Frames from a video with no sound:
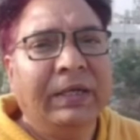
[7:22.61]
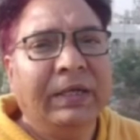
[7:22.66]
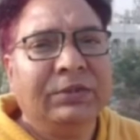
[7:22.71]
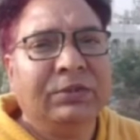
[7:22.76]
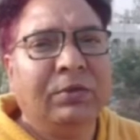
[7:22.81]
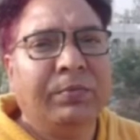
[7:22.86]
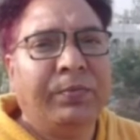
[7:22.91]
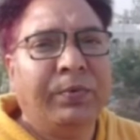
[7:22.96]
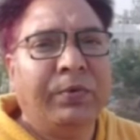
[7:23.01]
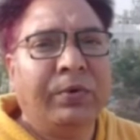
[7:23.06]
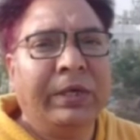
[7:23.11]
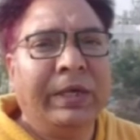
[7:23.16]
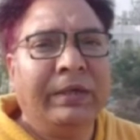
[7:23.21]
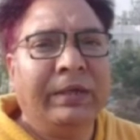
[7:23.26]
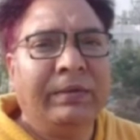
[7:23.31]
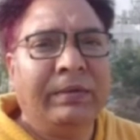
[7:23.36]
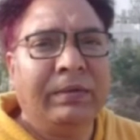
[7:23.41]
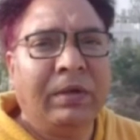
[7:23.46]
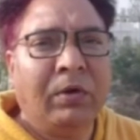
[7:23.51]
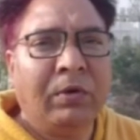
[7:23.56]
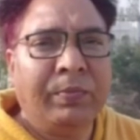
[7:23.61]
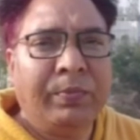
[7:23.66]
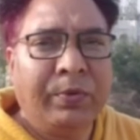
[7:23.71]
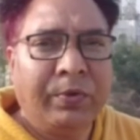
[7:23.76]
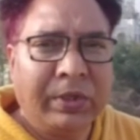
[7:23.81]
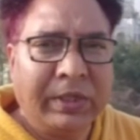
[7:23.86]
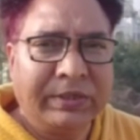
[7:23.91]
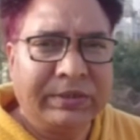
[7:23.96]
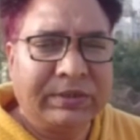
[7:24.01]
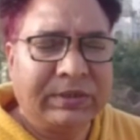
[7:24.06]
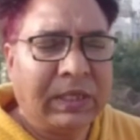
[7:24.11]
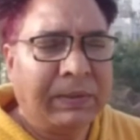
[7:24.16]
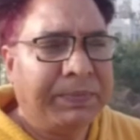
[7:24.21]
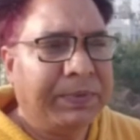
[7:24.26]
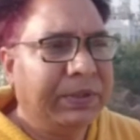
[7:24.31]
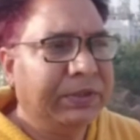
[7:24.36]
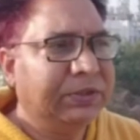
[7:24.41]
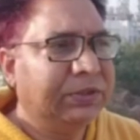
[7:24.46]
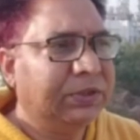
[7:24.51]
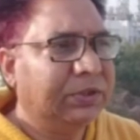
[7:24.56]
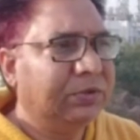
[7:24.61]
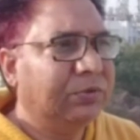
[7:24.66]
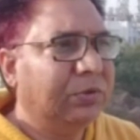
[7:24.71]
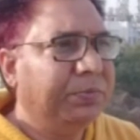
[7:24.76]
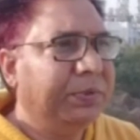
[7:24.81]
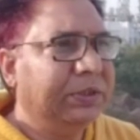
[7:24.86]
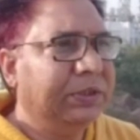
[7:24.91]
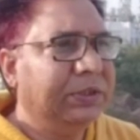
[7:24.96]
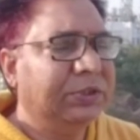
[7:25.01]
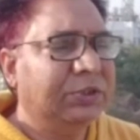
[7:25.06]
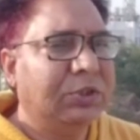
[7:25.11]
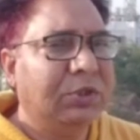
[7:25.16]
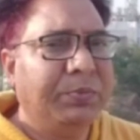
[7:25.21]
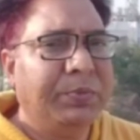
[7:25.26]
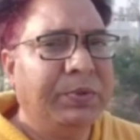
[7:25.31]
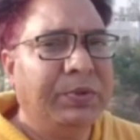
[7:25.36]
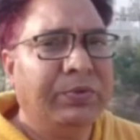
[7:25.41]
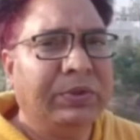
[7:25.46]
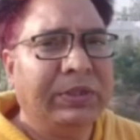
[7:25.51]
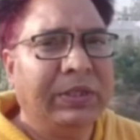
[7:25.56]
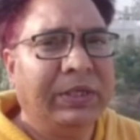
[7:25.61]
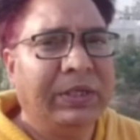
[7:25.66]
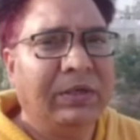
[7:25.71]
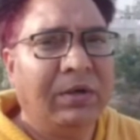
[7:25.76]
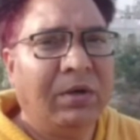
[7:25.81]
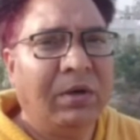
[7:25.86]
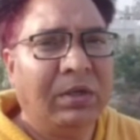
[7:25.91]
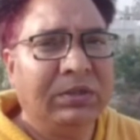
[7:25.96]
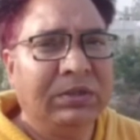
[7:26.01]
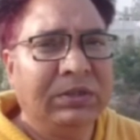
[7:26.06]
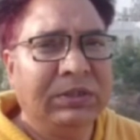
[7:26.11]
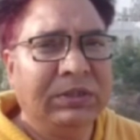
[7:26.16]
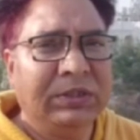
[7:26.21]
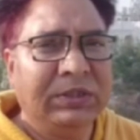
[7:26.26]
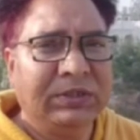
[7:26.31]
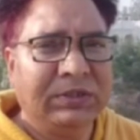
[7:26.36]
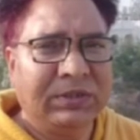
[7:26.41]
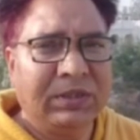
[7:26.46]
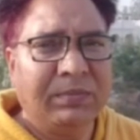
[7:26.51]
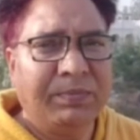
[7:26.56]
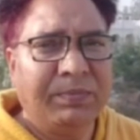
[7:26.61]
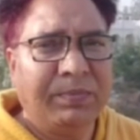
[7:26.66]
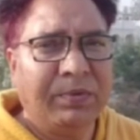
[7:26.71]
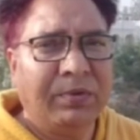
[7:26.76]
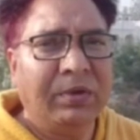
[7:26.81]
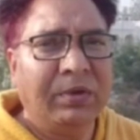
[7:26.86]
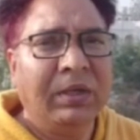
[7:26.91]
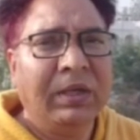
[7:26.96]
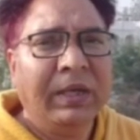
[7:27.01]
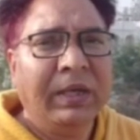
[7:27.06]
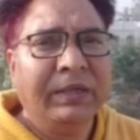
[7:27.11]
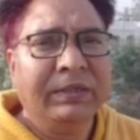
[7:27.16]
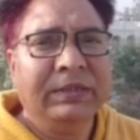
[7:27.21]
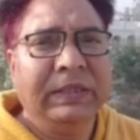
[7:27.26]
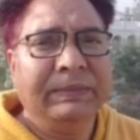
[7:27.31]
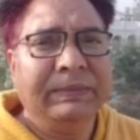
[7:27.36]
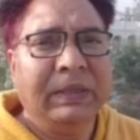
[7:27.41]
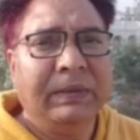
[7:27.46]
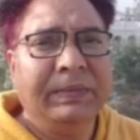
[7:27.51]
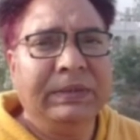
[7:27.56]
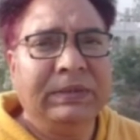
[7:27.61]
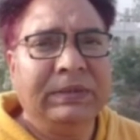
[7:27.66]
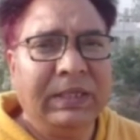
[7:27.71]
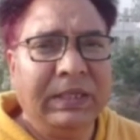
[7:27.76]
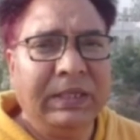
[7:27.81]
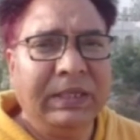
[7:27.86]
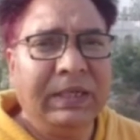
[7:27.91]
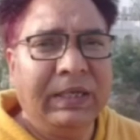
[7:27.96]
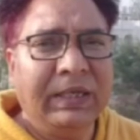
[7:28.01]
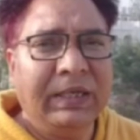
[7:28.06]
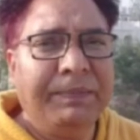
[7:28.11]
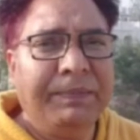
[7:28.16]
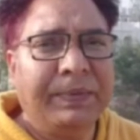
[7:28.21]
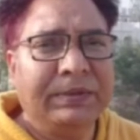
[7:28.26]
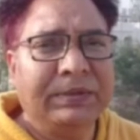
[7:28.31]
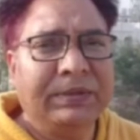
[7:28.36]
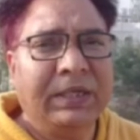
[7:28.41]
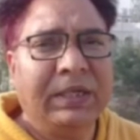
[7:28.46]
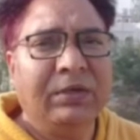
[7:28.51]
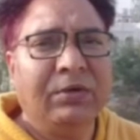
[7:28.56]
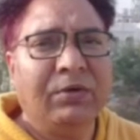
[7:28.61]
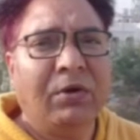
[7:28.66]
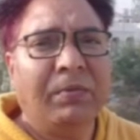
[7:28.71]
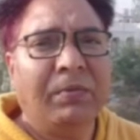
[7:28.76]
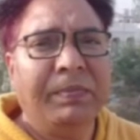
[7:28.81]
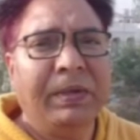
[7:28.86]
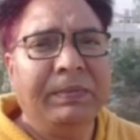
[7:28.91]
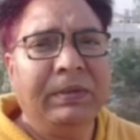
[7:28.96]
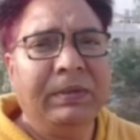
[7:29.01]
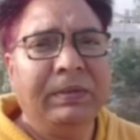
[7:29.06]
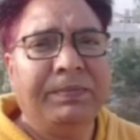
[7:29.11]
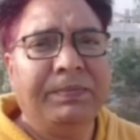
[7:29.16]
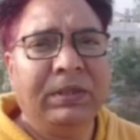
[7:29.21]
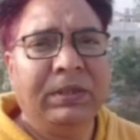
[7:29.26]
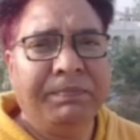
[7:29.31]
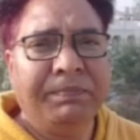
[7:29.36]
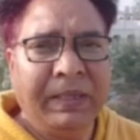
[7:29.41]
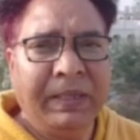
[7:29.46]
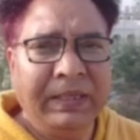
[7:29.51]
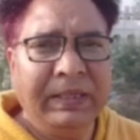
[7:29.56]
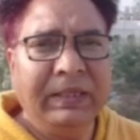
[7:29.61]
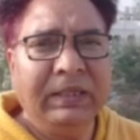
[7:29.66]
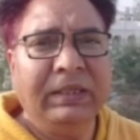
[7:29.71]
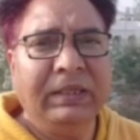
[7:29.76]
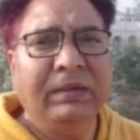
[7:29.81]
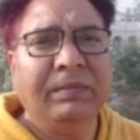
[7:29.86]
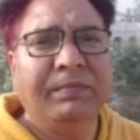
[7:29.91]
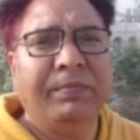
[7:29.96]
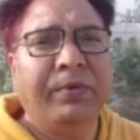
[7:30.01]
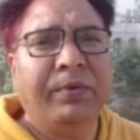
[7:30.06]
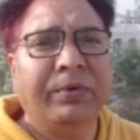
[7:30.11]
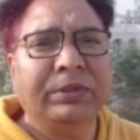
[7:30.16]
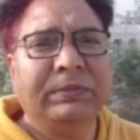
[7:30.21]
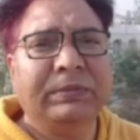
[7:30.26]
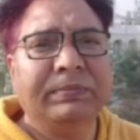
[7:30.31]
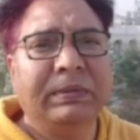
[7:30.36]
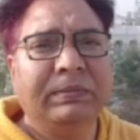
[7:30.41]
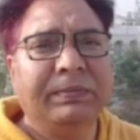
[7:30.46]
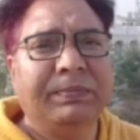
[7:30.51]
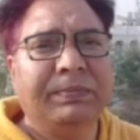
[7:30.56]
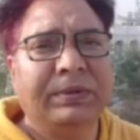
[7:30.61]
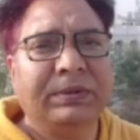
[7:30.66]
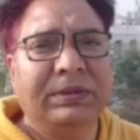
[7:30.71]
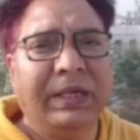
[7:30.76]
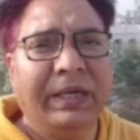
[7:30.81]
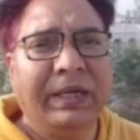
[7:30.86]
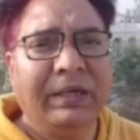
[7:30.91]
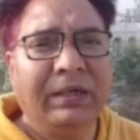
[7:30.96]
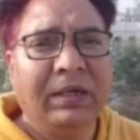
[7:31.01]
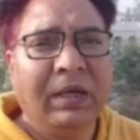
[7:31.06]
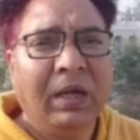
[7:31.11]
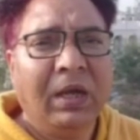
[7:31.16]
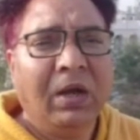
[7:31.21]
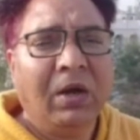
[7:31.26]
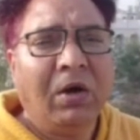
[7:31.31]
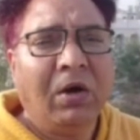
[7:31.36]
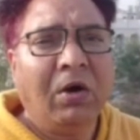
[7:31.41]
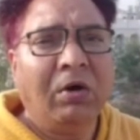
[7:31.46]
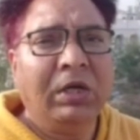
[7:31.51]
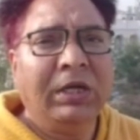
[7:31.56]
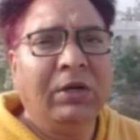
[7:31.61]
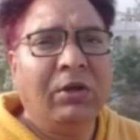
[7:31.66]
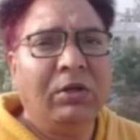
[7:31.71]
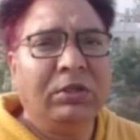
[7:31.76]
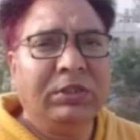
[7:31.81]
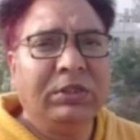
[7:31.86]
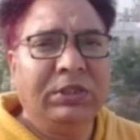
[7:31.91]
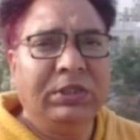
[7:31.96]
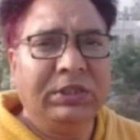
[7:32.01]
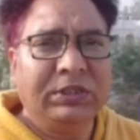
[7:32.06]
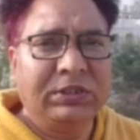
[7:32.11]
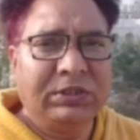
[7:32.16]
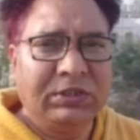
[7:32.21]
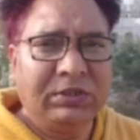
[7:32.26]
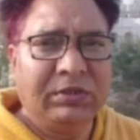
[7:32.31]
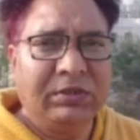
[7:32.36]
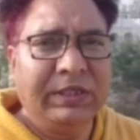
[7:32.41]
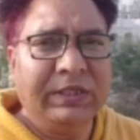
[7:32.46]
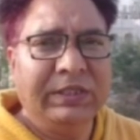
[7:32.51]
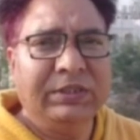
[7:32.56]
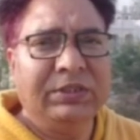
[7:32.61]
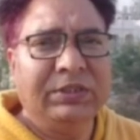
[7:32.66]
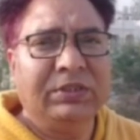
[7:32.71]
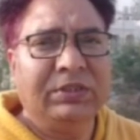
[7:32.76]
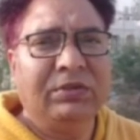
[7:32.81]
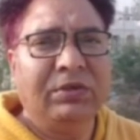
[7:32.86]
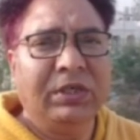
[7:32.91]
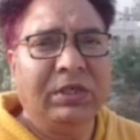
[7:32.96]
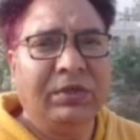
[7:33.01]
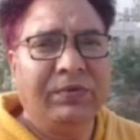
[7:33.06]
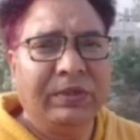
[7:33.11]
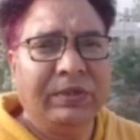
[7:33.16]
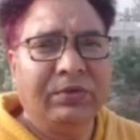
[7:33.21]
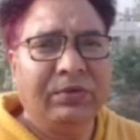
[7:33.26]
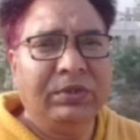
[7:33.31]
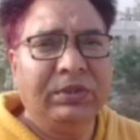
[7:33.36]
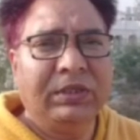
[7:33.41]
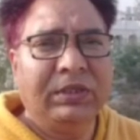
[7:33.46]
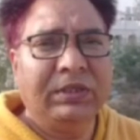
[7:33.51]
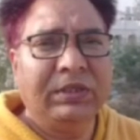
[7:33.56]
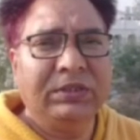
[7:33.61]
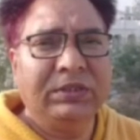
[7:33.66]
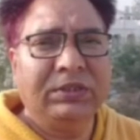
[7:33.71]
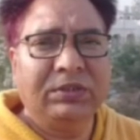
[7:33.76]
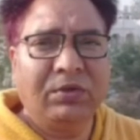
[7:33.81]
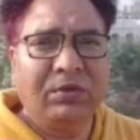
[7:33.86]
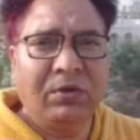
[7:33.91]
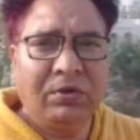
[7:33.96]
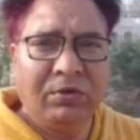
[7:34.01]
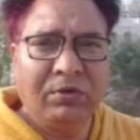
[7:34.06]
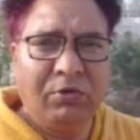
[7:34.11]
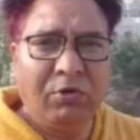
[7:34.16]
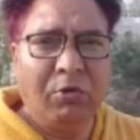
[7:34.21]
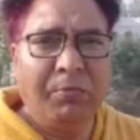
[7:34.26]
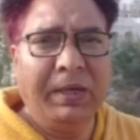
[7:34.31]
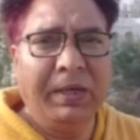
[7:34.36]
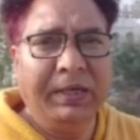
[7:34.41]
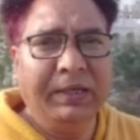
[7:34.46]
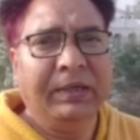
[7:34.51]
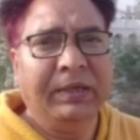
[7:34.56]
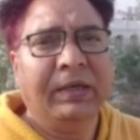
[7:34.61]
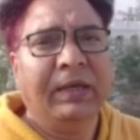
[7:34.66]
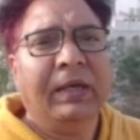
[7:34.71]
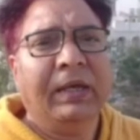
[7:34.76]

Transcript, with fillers: So porate or porous aperture could be distributed on the distal pole. They may be singly present or maybe many pores may be present all along the distal region or equatorial region or globally singly.